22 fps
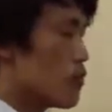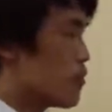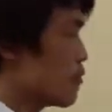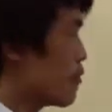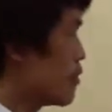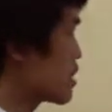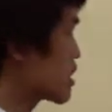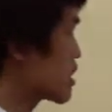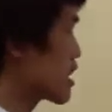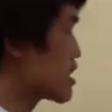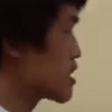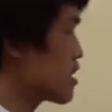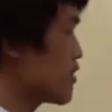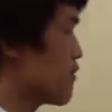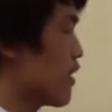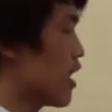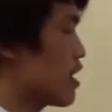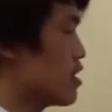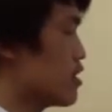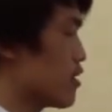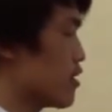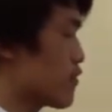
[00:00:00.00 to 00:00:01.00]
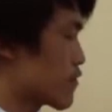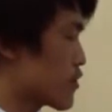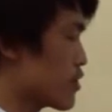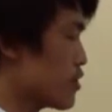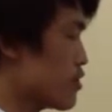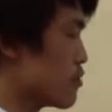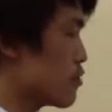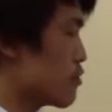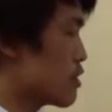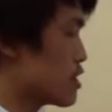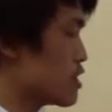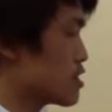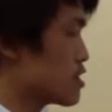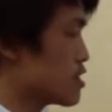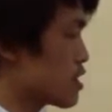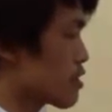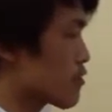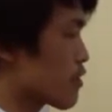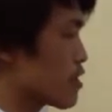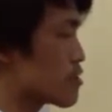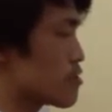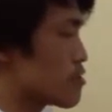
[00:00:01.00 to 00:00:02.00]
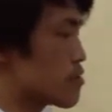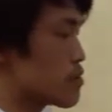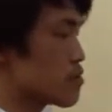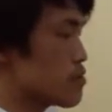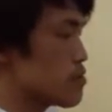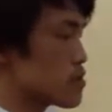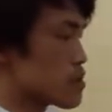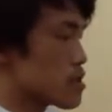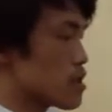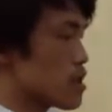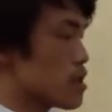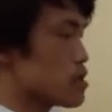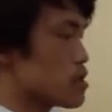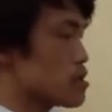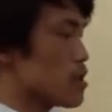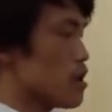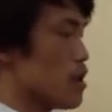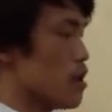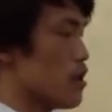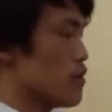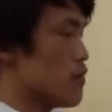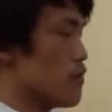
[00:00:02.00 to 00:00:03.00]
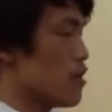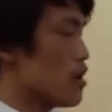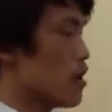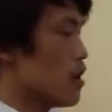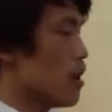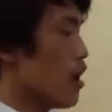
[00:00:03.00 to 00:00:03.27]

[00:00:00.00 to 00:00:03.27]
We'll get the value of q, which is equal to 2/3 of